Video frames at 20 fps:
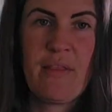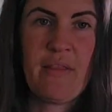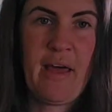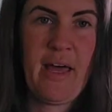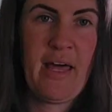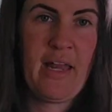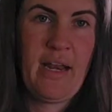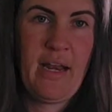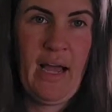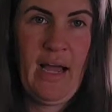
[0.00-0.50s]

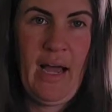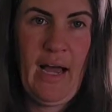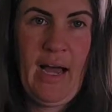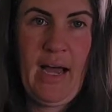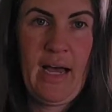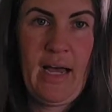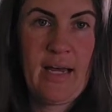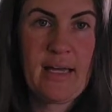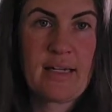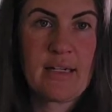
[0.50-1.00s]
then
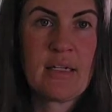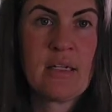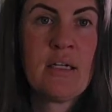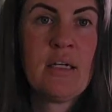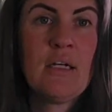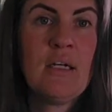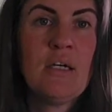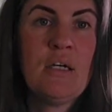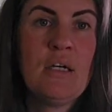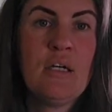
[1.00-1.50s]
add
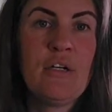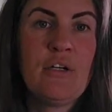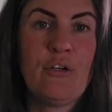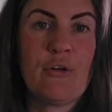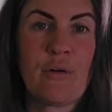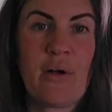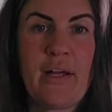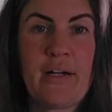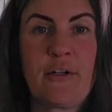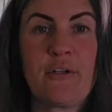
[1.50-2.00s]

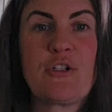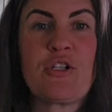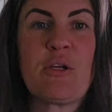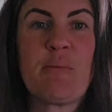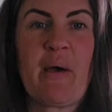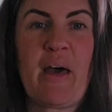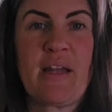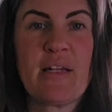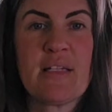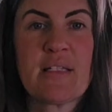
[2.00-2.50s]
your energy
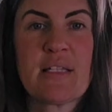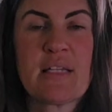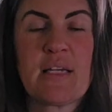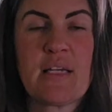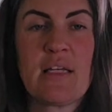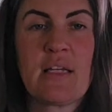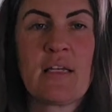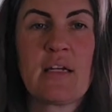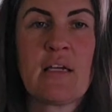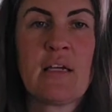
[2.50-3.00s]

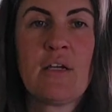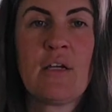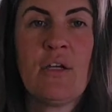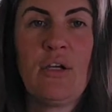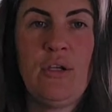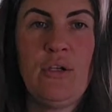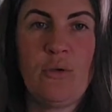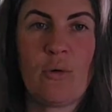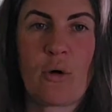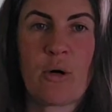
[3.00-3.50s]
medicine,
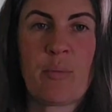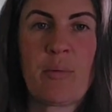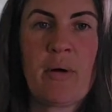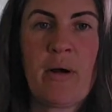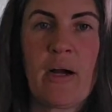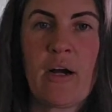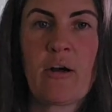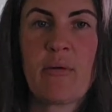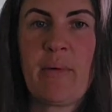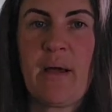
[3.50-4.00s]
your
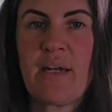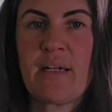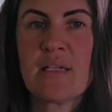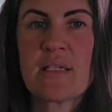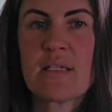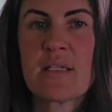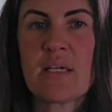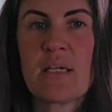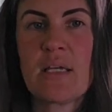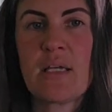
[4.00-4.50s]
prayer
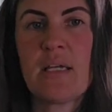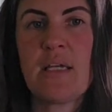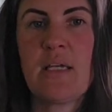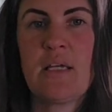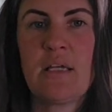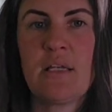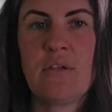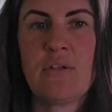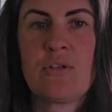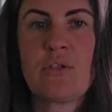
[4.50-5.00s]
medicine
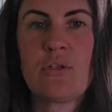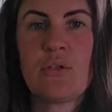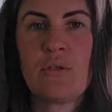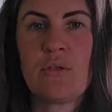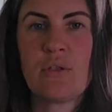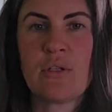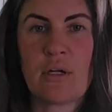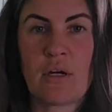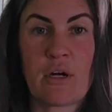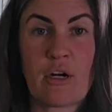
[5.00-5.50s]

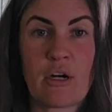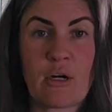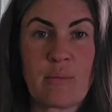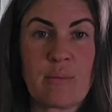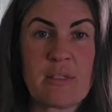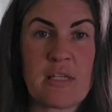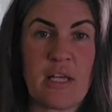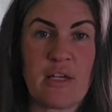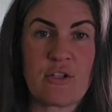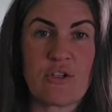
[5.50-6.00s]
into the
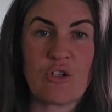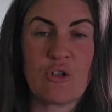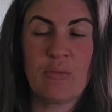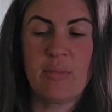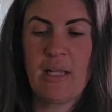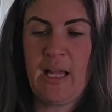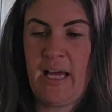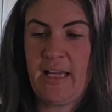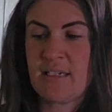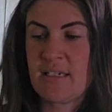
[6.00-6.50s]
herbs as you
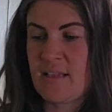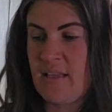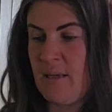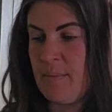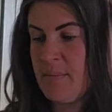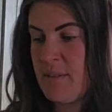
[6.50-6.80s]
blend them